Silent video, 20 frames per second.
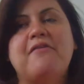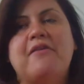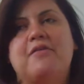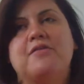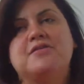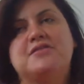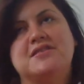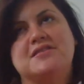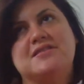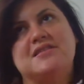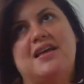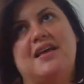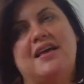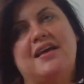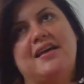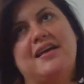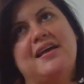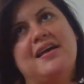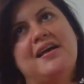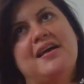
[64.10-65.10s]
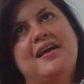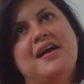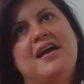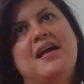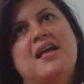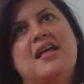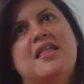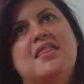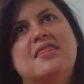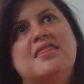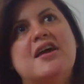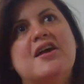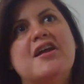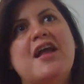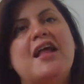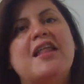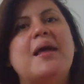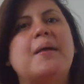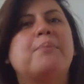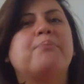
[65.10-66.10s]
it was just like, they're
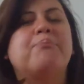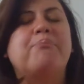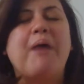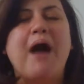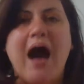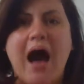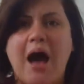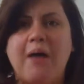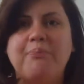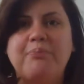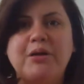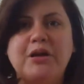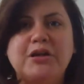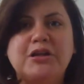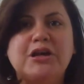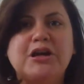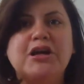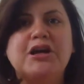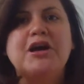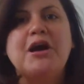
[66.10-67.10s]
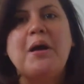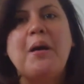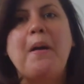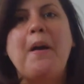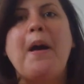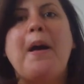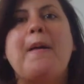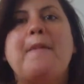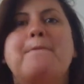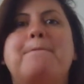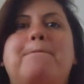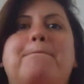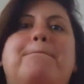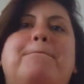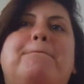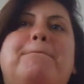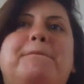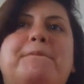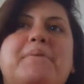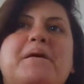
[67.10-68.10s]
not like popular,
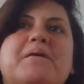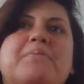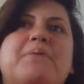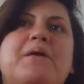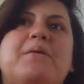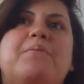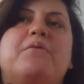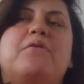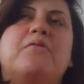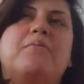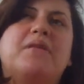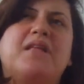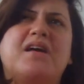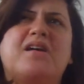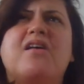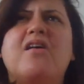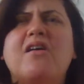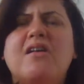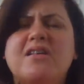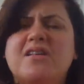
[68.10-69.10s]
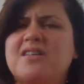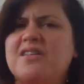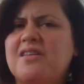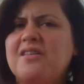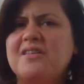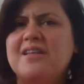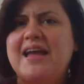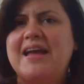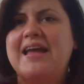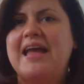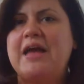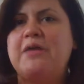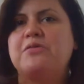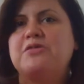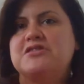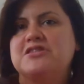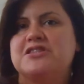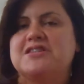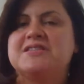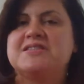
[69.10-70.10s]
but people would be like, oh, you know, like it
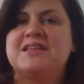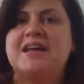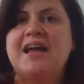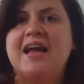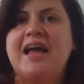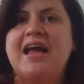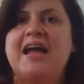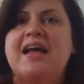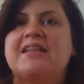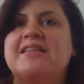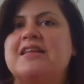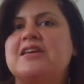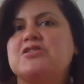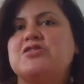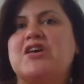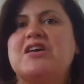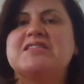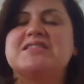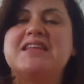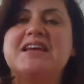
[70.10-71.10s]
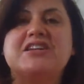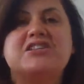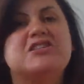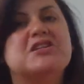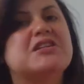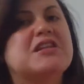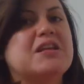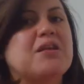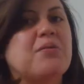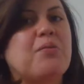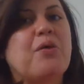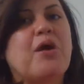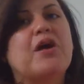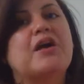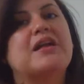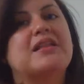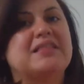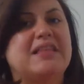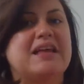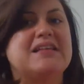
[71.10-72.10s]
was just the translation didn't
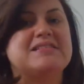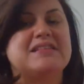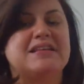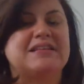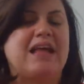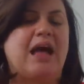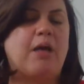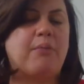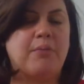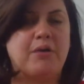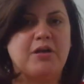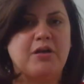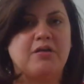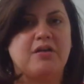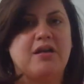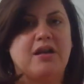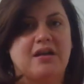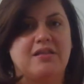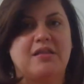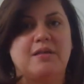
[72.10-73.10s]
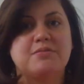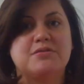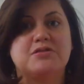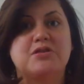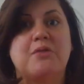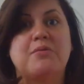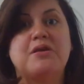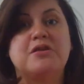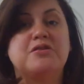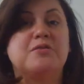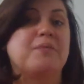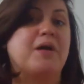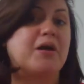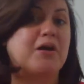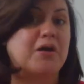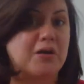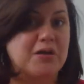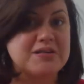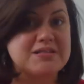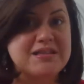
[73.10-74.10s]
work and things like that, but you'll hear them. So I'm going to do my
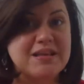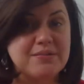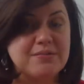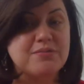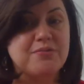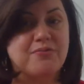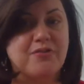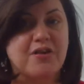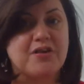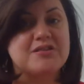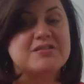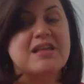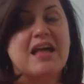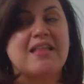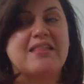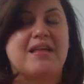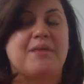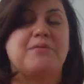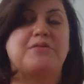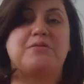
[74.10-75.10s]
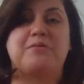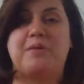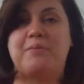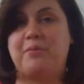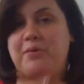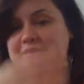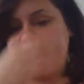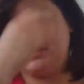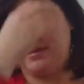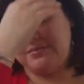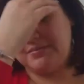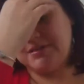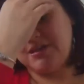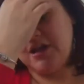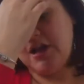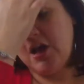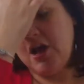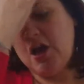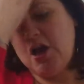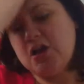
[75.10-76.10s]
girls' names first, and then I'm going to do my boys' names.
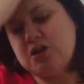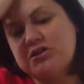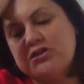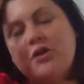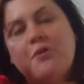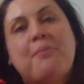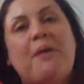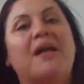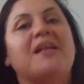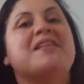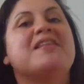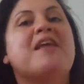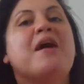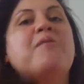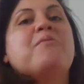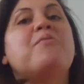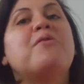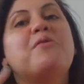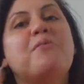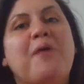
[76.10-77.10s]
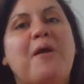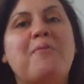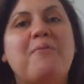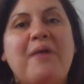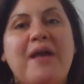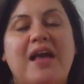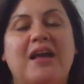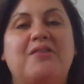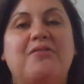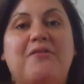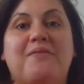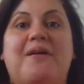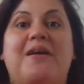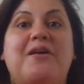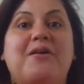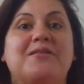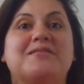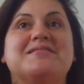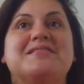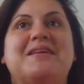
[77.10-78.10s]
So my #1 pick for my
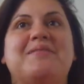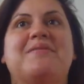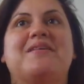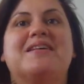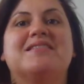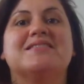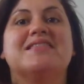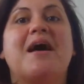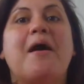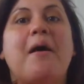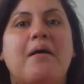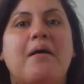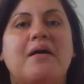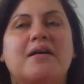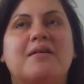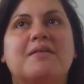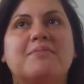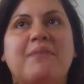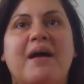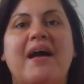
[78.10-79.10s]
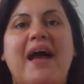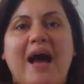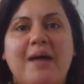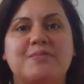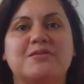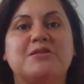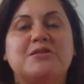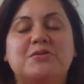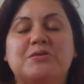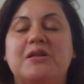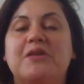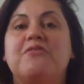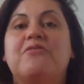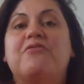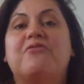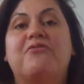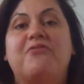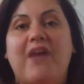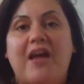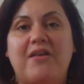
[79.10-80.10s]
girls' name is my absolute
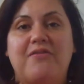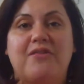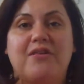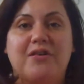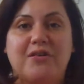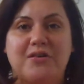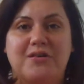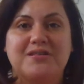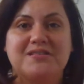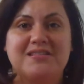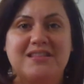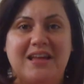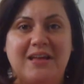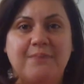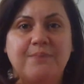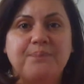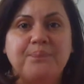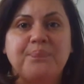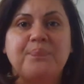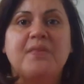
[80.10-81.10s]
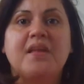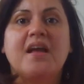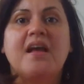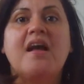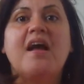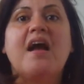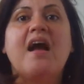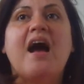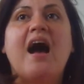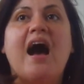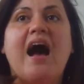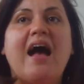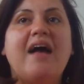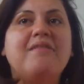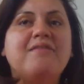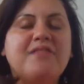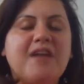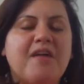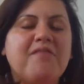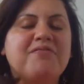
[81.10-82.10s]
favorite girl's name.
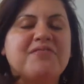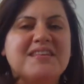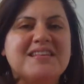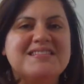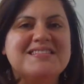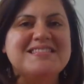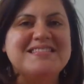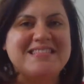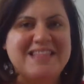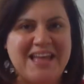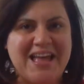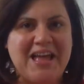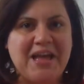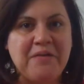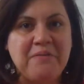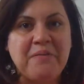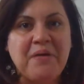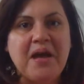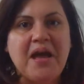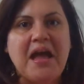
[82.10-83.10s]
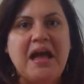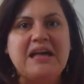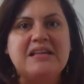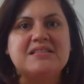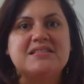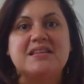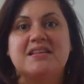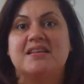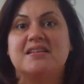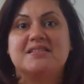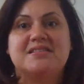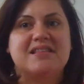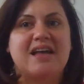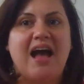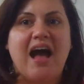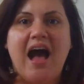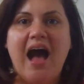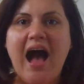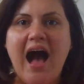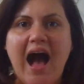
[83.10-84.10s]
I've loved this name since
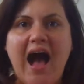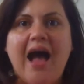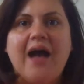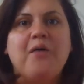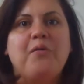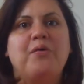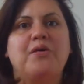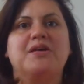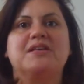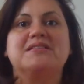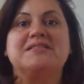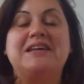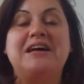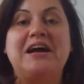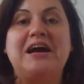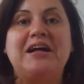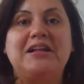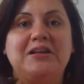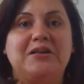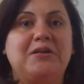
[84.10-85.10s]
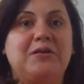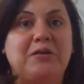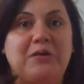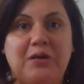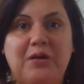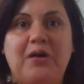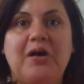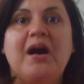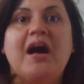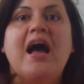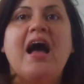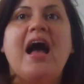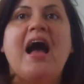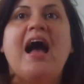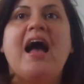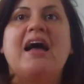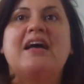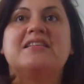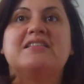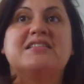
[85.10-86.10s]
I was a little girl.
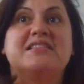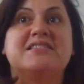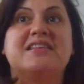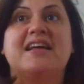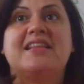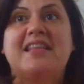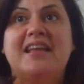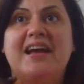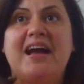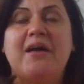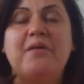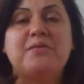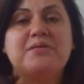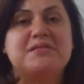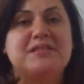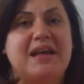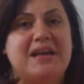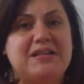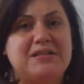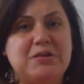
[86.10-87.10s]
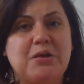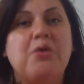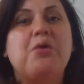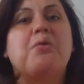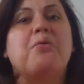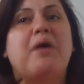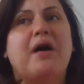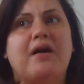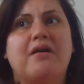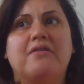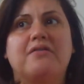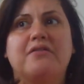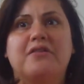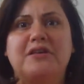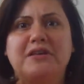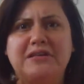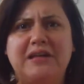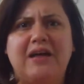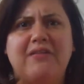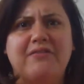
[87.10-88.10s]
Since I think I was like 12
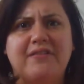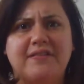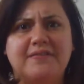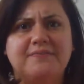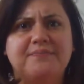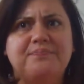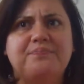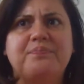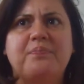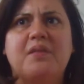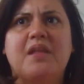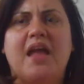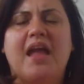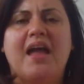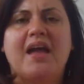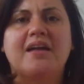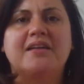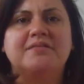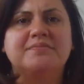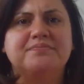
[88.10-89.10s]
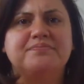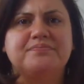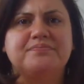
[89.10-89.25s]
or 11. And